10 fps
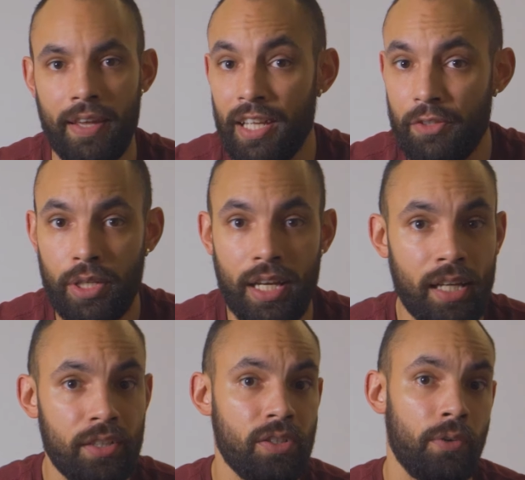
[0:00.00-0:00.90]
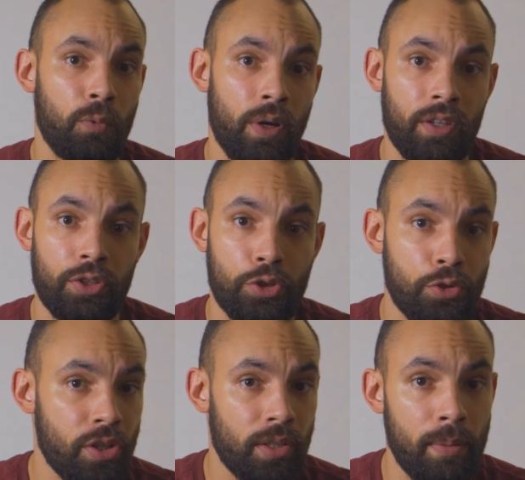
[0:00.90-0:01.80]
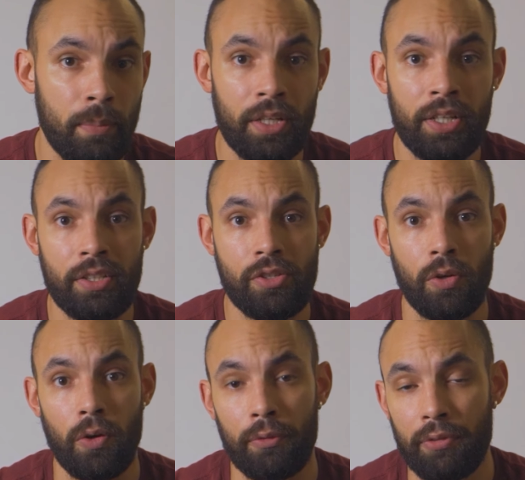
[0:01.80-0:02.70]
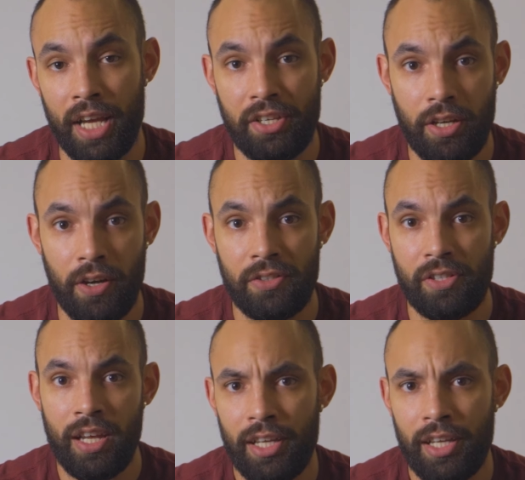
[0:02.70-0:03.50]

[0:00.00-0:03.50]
And that's regardless of whether you're using mnemonics or flashcards.